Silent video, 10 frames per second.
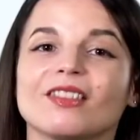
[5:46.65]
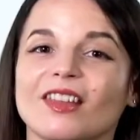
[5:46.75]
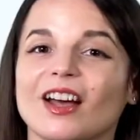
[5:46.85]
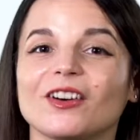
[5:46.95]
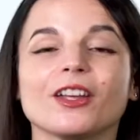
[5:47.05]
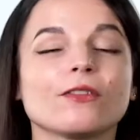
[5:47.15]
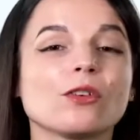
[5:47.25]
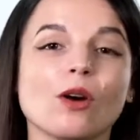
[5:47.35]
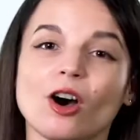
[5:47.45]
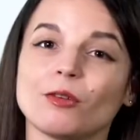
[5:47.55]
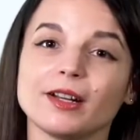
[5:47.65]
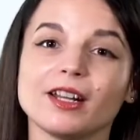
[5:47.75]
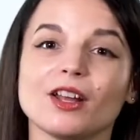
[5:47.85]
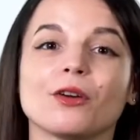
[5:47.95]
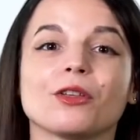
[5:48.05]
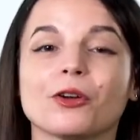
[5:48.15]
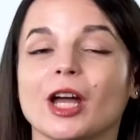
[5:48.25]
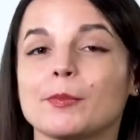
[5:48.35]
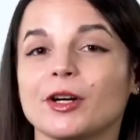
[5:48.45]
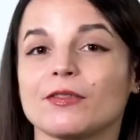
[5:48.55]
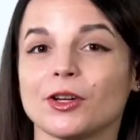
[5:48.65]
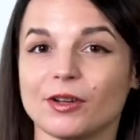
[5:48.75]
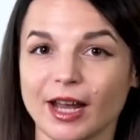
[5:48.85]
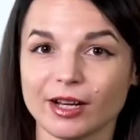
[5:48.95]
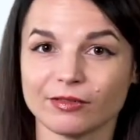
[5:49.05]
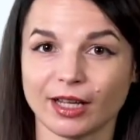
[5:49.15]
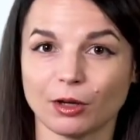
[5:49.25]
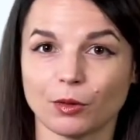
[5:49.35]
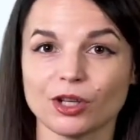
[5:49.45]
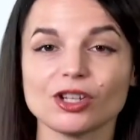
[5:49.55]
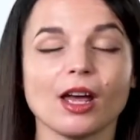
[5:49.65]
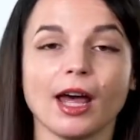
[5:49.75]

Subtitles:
Now, if you already know the grammar of your native language,